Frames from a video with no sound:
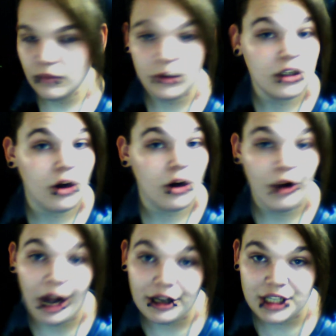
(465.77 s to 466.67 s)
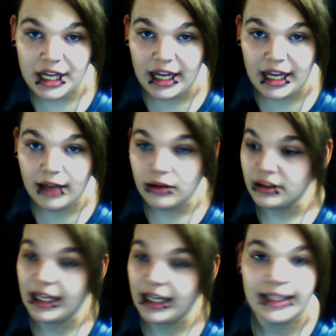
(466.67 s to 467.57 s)
going out to eat,
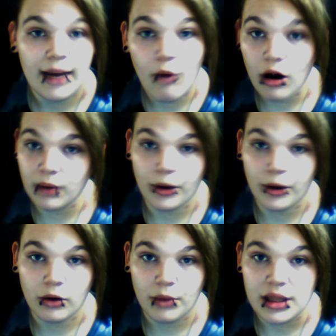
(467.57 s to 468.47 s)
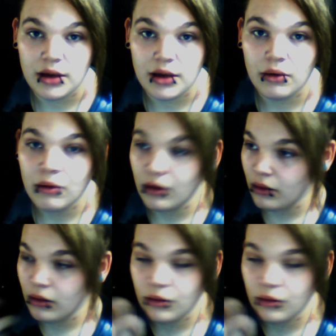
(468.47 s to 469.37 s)
take that water bottle with you,
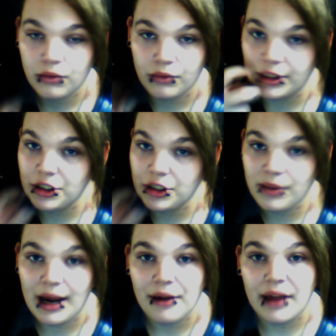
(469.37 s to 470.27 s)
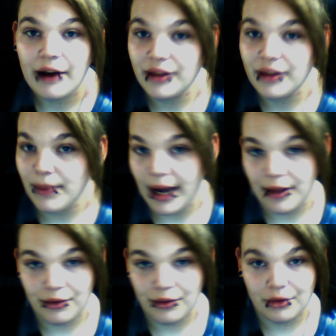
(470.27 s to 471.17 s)
rinse your mouth out in the
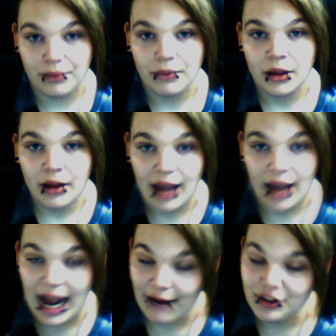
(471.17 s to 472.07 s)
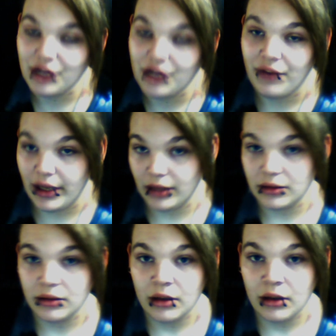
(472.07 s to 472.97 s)
bathroom after you've
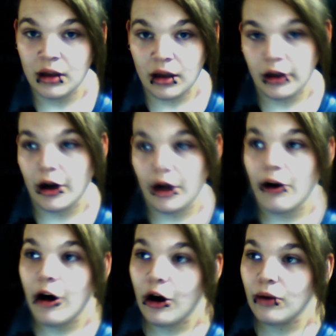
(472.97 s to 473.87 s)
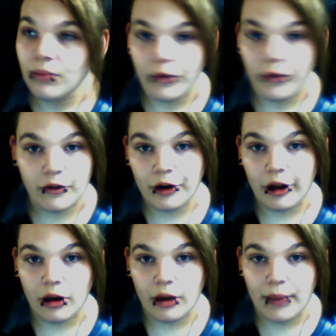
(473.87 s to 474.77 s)
eaten. Go home before you
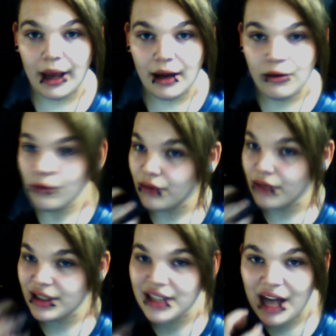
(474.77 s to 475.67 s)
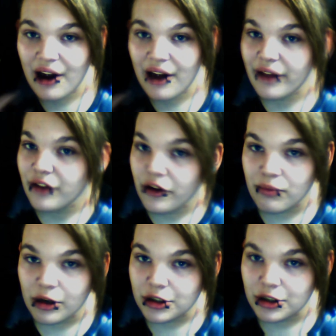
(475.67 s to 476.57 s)
go to bed, rinse it out after you've
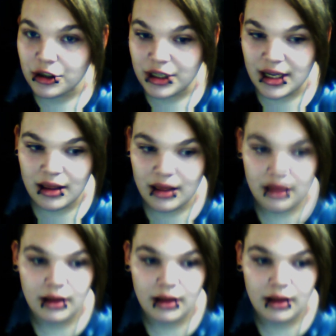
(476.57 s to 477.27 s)
brushed your teeth.